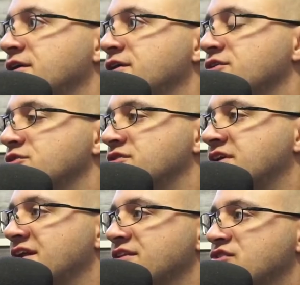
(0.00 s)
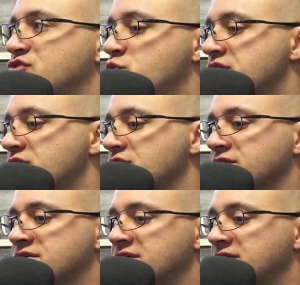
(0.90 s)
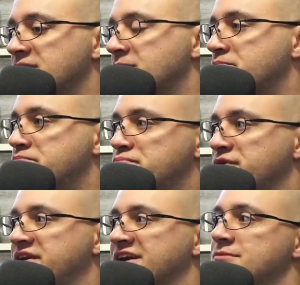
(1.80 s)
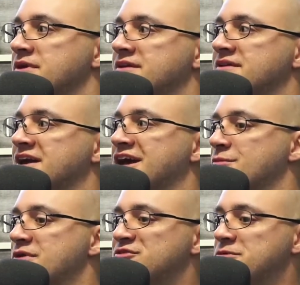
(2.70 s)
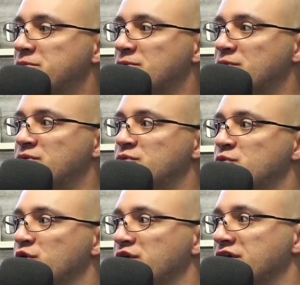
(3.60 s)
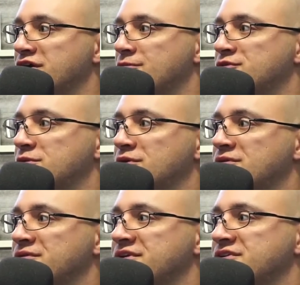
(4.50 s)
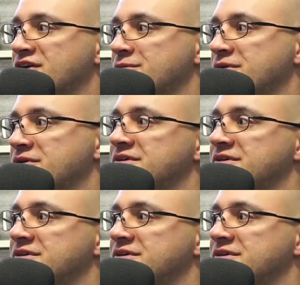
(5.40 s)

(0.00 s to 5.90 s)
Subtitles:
So it's kind of like this weird predicament that kind of makes people really uncomfortable when they talk about it.